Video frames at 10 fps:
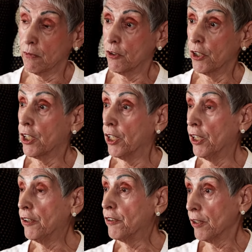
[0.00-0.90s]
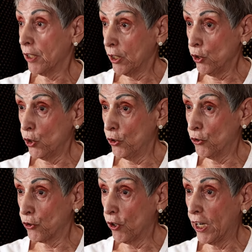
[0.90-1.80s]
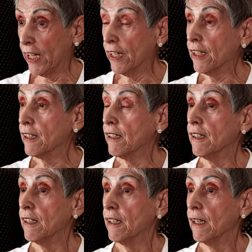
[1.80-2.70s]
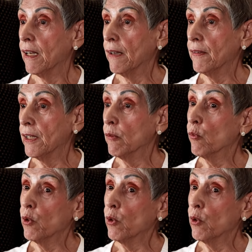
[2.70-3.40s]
three kids in Salt Lake, and then